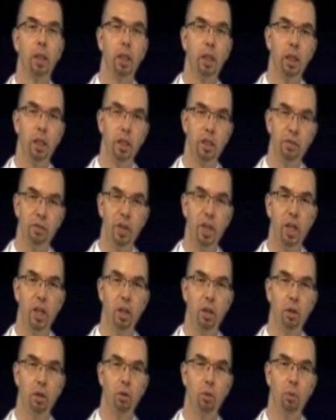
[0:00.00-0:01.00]
In this
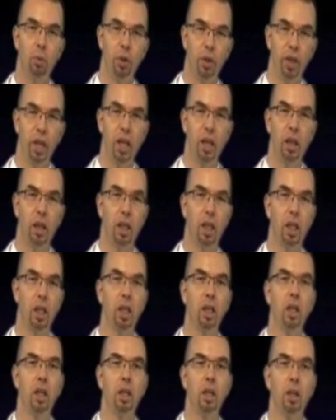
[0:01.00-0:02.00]
video with
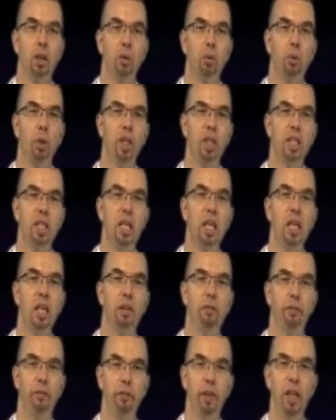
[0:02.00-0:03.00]
Anthony, we see
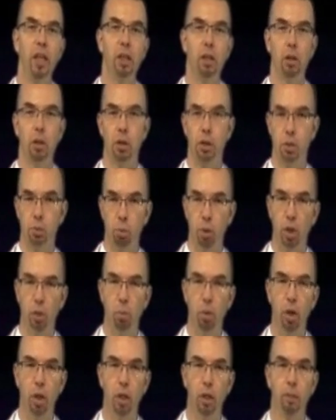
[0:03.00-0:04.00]
the feet are spread
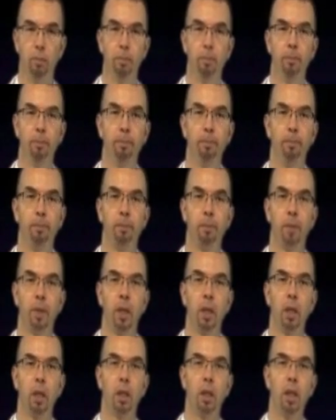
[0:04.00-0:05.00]
apart.
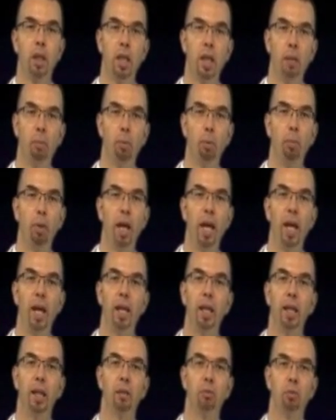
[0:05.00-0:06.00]
The upper
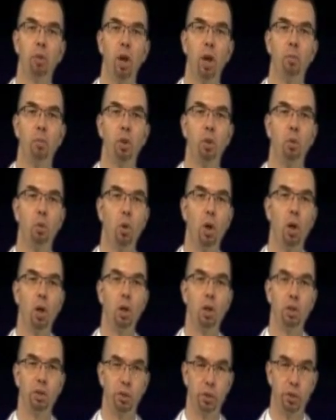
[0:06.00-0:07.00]
back and abdominal
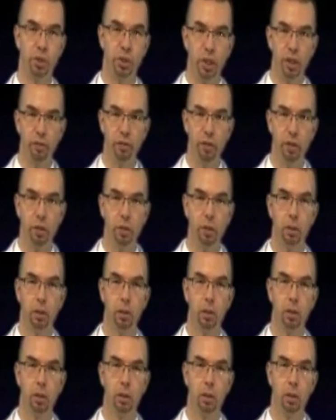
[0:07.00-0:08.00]
walls are stiffened.
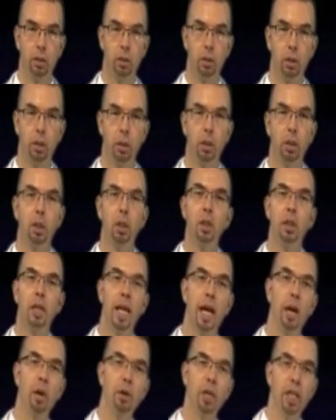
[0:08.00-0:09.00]

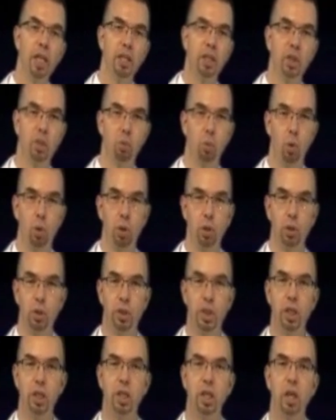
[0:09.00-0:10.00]
Now he
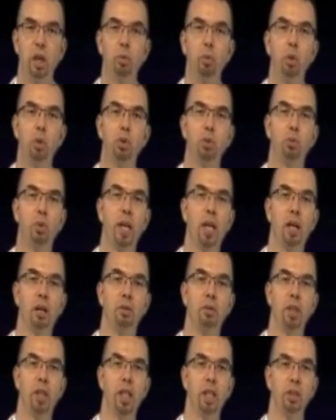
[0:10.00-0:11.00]
swirls his elbows
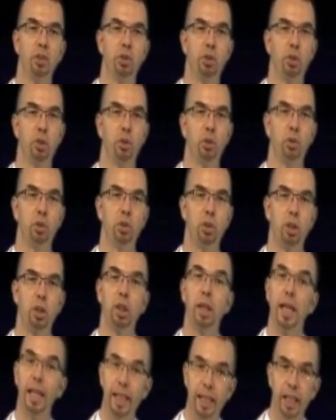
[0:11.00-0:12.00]
around in circles
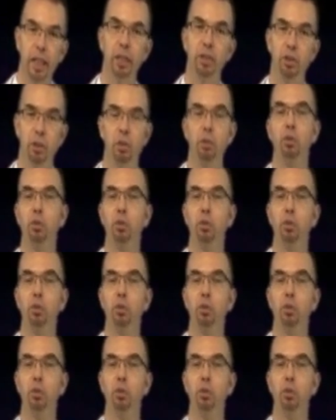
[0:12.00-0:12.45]
like he's